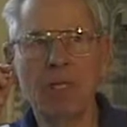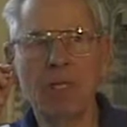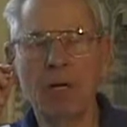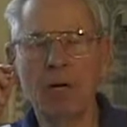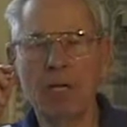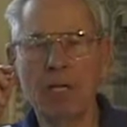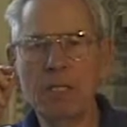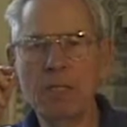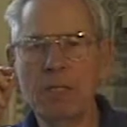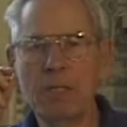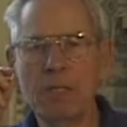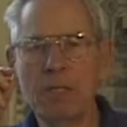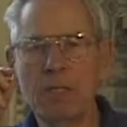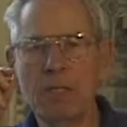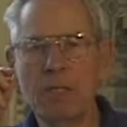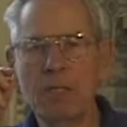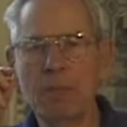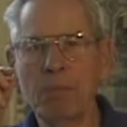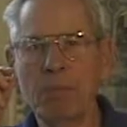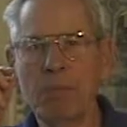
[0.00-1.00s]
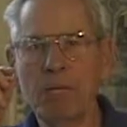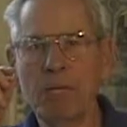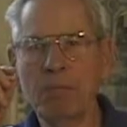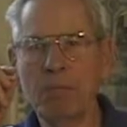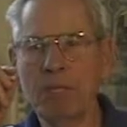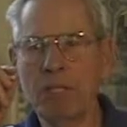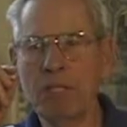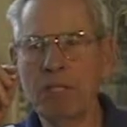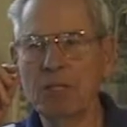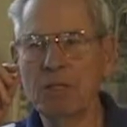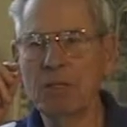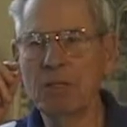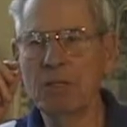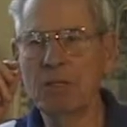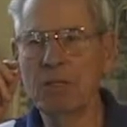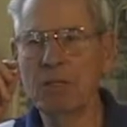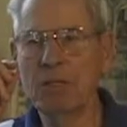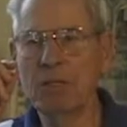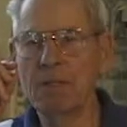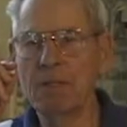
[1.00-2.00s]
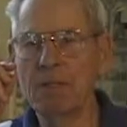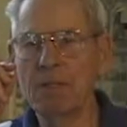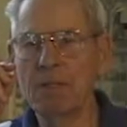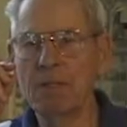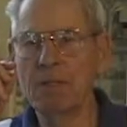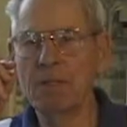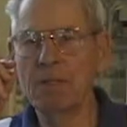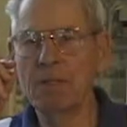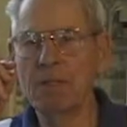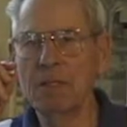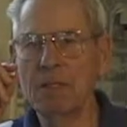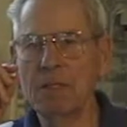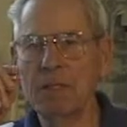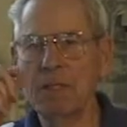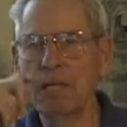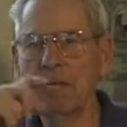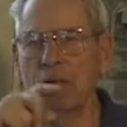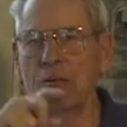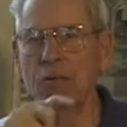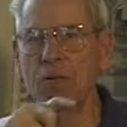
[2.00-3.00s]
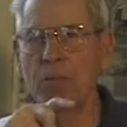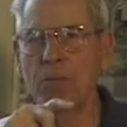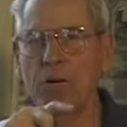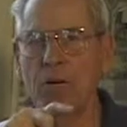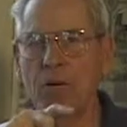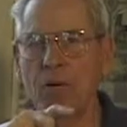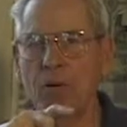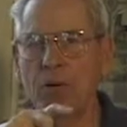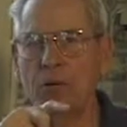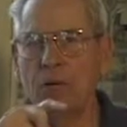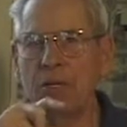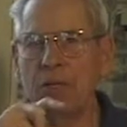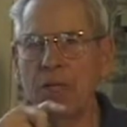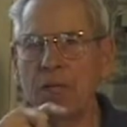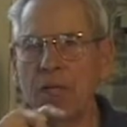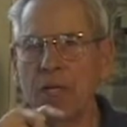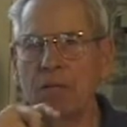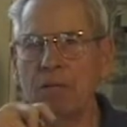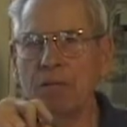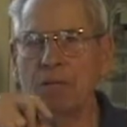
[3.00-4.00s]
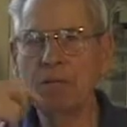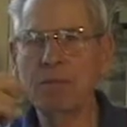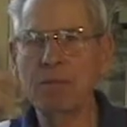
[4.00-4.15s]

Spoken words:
No, doesn't bother me. I just wondered, isn't that overpowering me now?